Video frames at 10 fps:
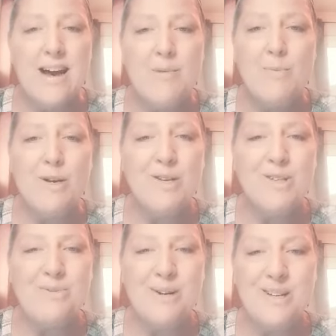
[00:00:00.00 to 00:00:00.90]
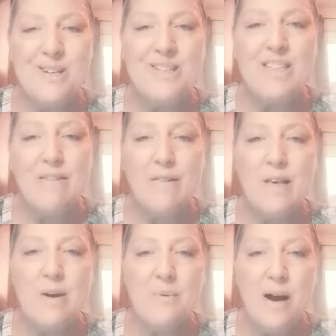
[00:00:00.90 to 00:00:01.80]
Where there's a will, there's
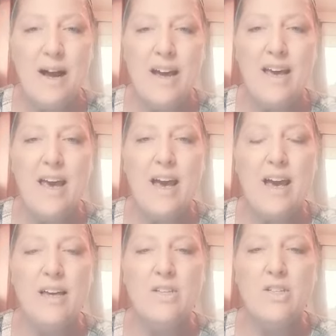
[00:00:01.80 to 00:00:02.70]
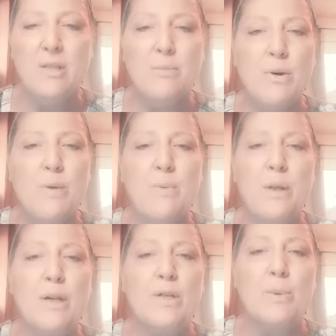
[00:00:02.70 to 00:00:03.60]
definitely a way, and she's more than
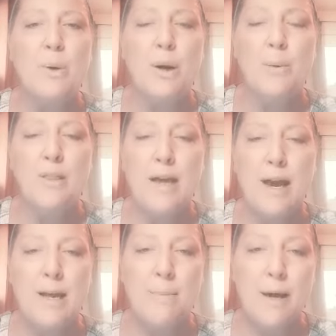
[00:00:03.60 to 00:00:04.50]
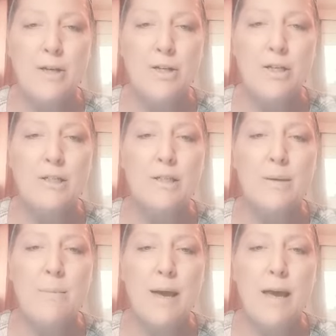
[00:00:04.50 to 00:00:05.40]
willing to work with any patient to
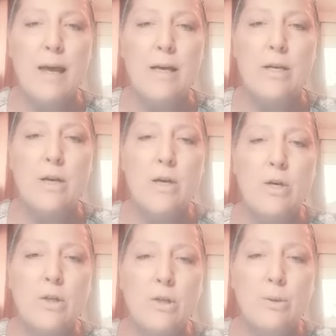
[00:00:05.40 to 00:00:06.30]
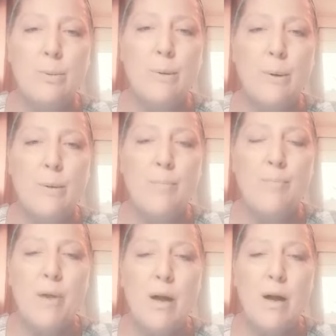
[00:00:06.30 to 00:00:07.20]
make it doable,
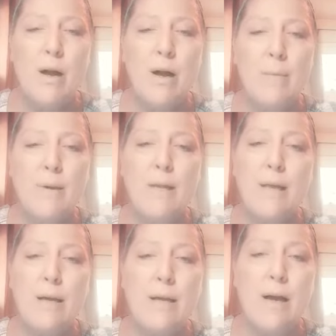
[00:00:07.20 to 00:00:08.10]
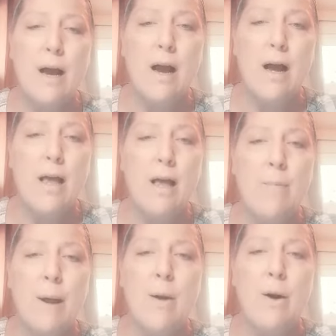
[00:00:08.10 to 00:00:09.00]
being that in
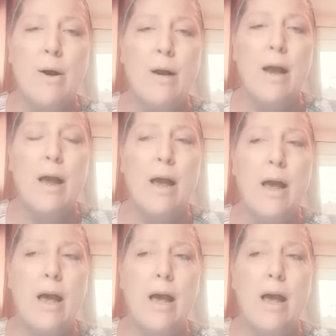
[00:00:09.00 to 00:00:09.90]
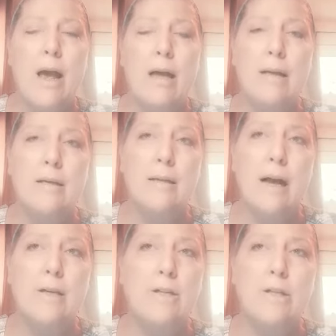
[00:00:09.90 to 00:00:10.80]
my heart, and
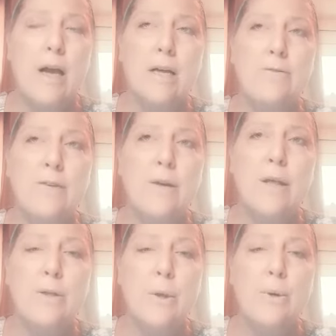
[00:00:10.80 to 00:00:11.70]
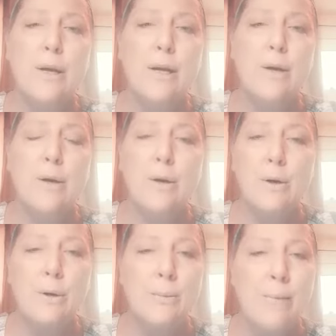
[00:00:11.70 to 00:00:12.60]
I feel and know that
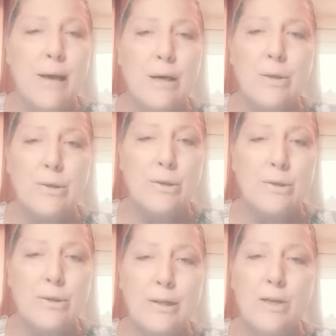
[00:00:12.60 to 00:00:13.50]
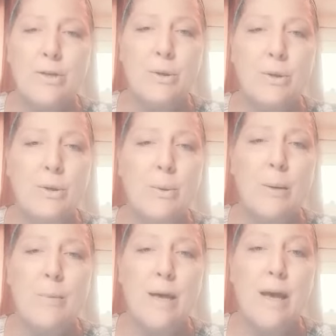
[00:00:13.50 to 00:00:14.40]
her main concern is your
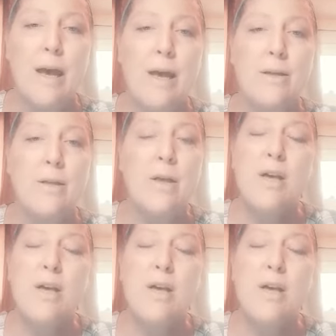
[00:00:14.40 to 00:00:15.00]
well-being and